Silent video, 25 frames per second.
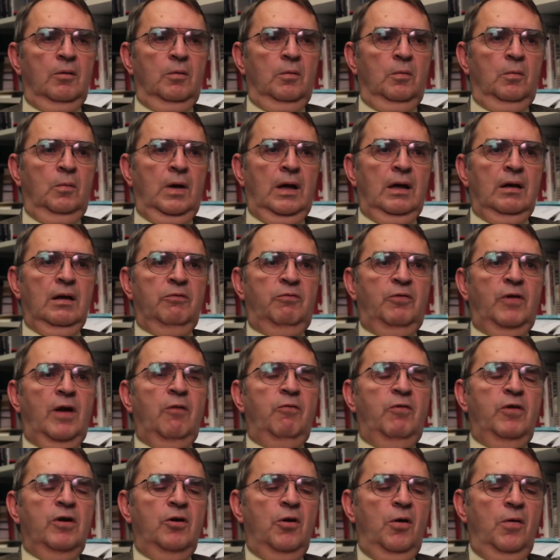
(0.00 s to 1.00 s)
Well,
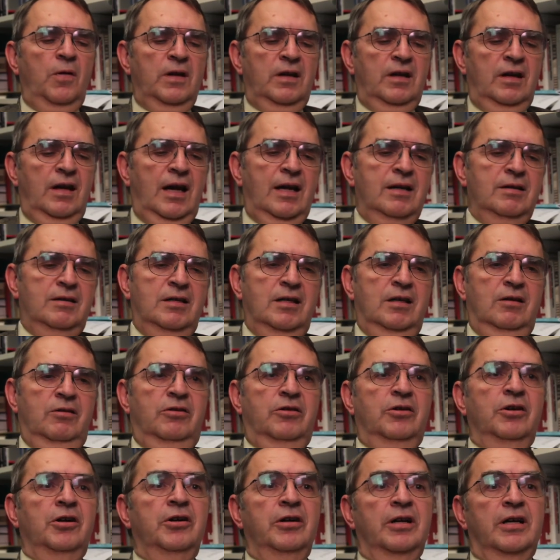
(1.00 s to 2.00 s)
if you go in the
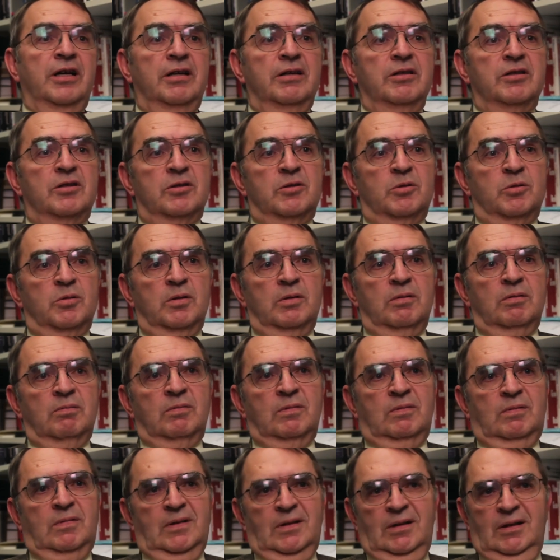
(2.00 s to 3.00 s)
1930s,
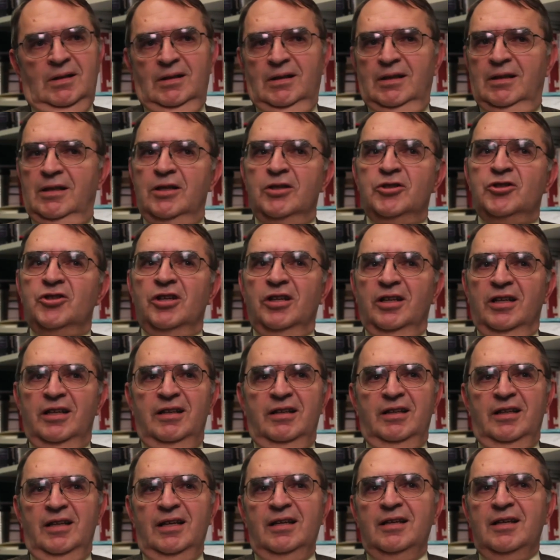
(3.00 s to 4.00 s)

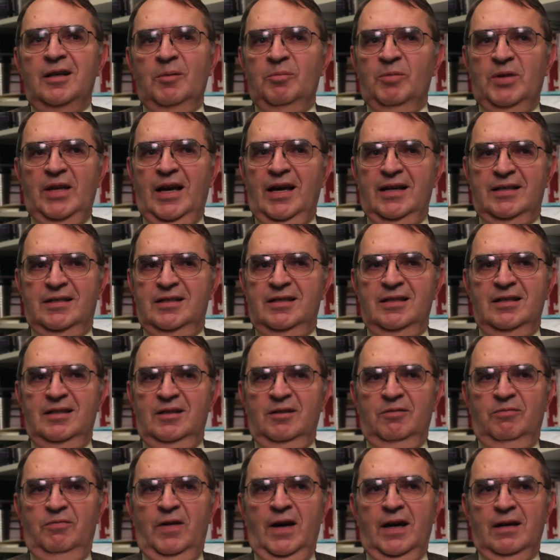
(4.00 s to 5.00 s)
initially the income tax
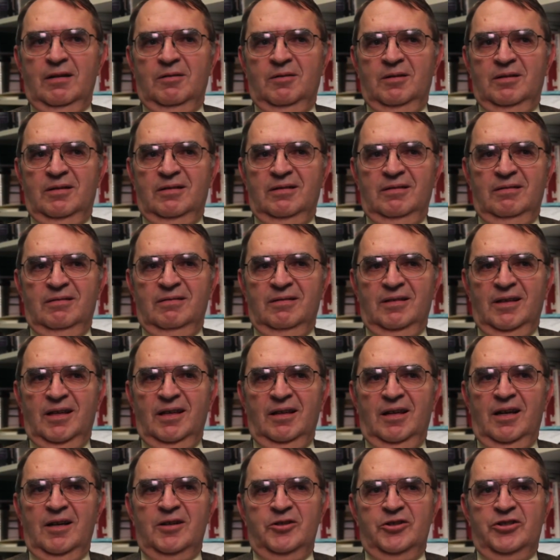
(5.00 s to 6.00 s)
didn't affect a
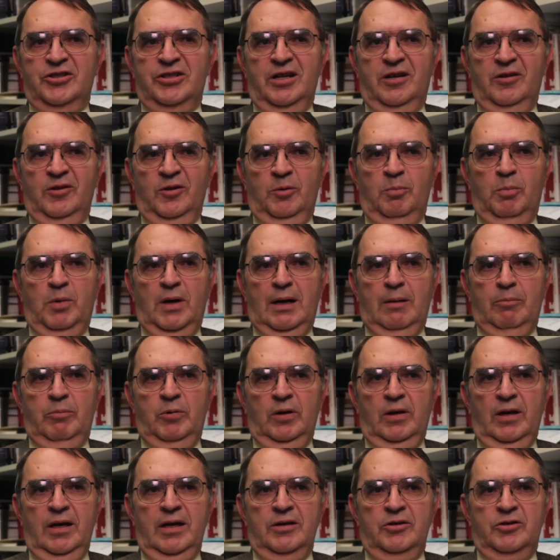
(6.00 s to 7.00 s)
large share of the
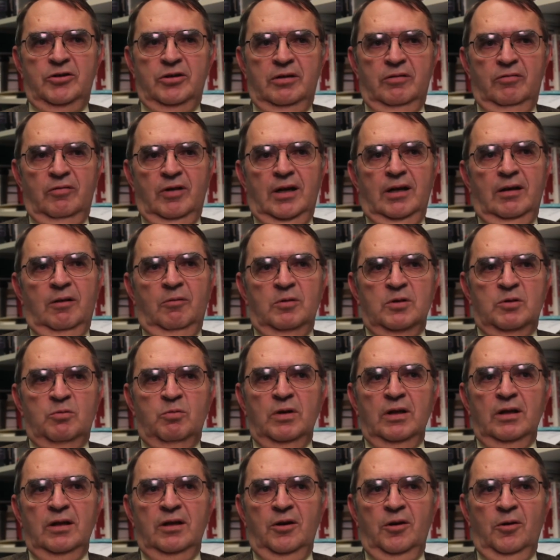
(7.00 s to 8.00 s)
population, right? It was
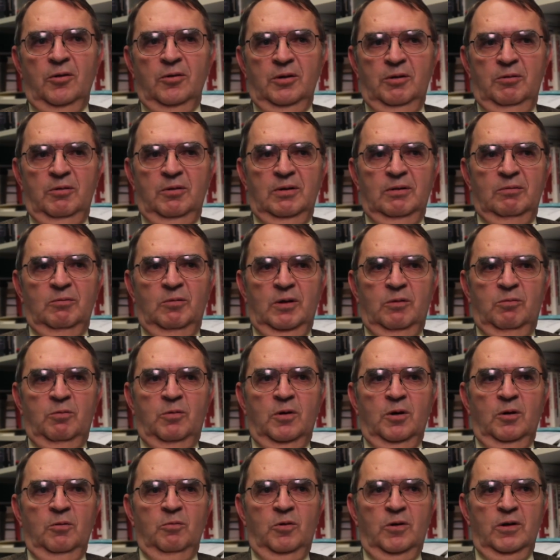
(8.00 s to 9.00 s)
really only with
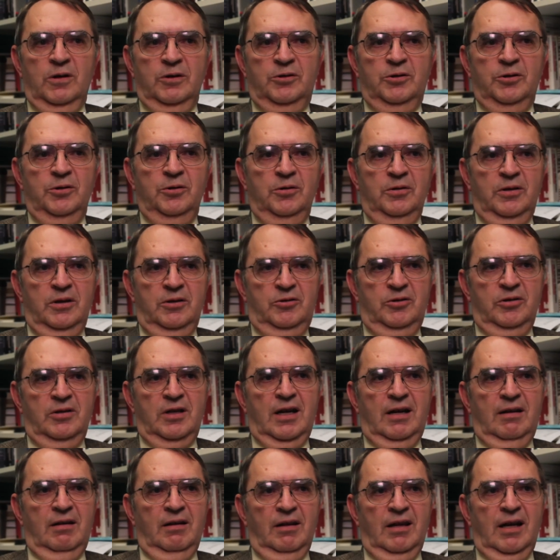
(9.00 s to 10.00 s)
World War II that you
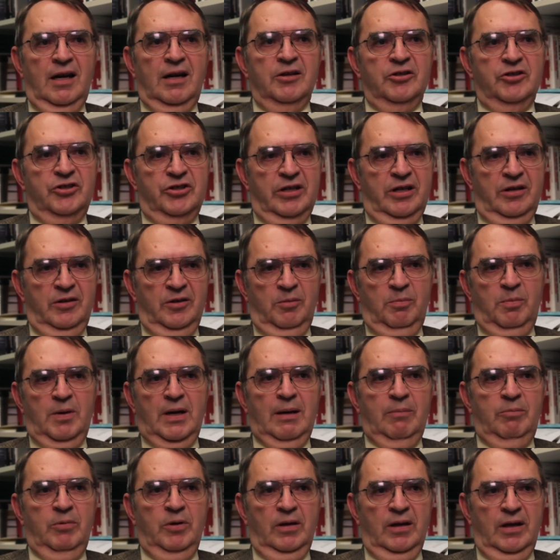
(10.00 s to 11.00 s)
got a large share of the
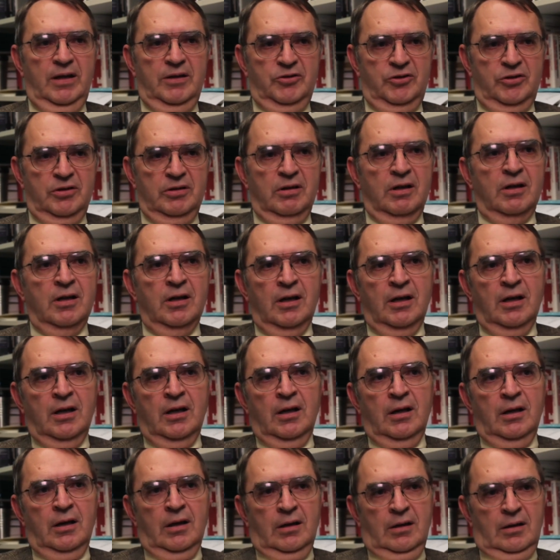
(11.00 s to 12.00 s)
population
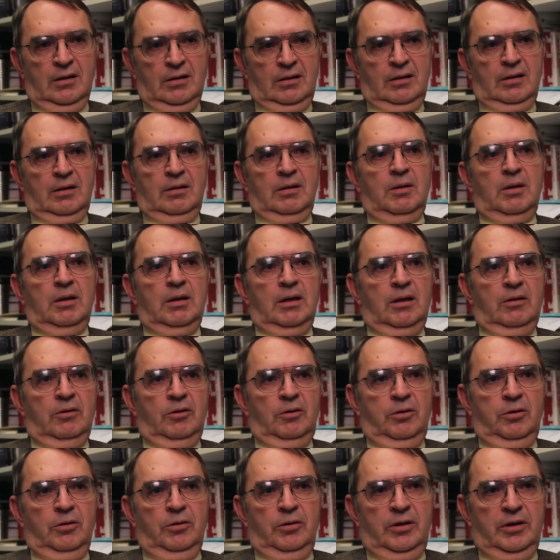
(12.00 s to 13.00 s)

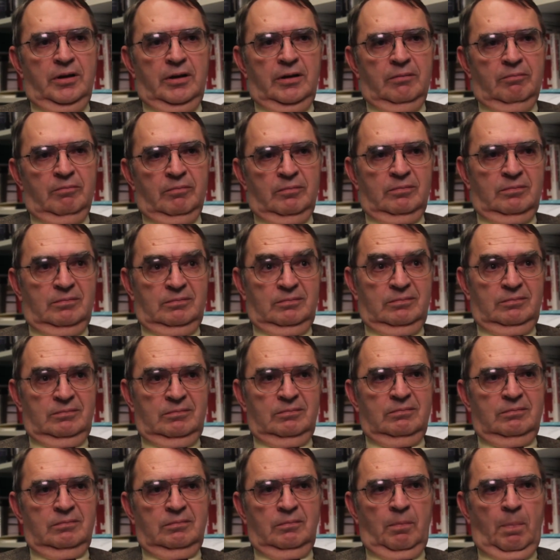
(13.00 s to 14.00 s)
included
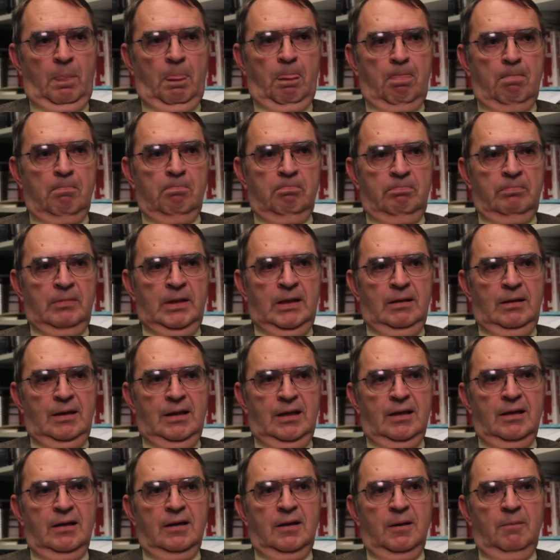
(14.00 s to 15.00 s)
in
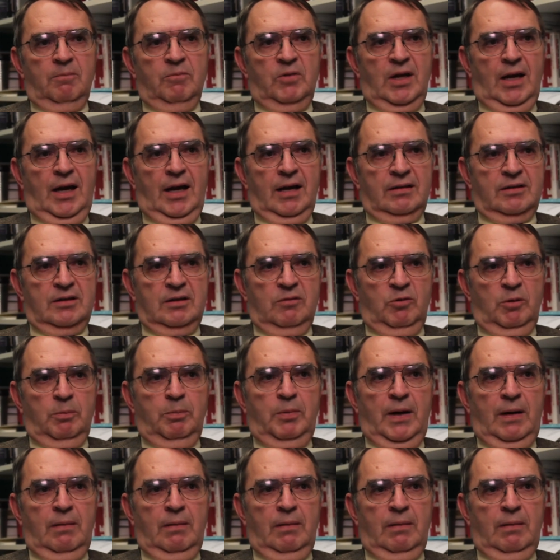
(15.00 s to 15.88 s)
the income tax that were